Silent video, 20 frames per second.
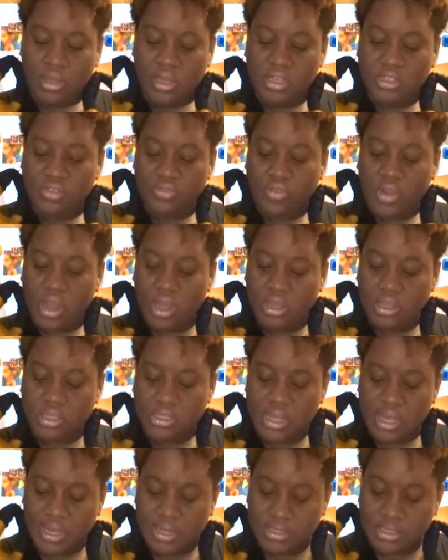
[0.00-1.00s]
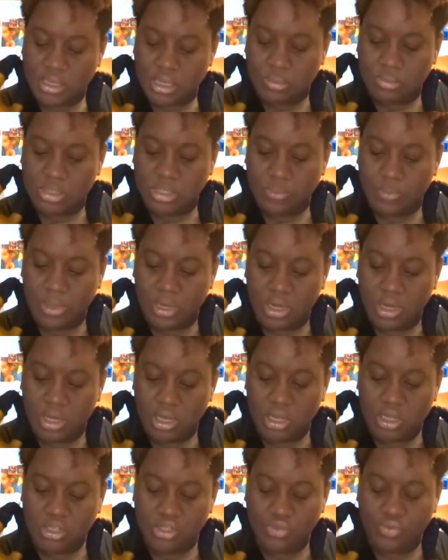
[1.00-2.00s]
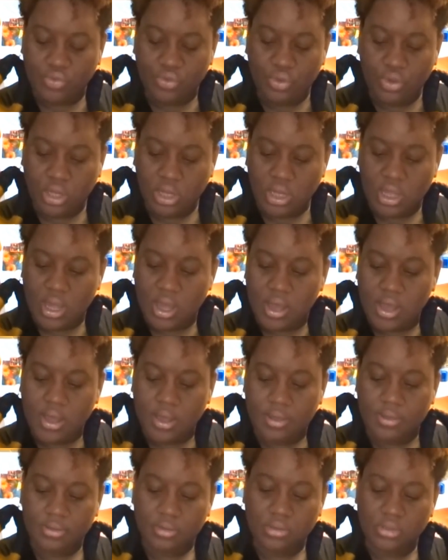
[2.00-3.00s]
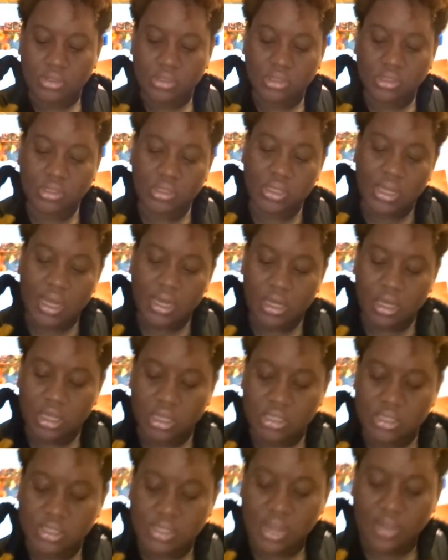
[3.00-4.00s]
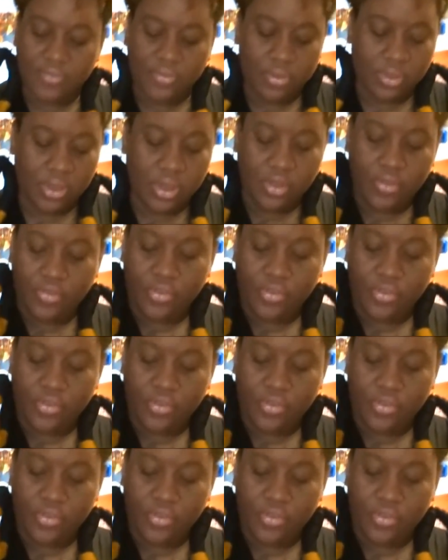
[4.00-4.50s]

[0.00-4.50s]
That's right. This has spinach, arugula, a lot of good stuff in there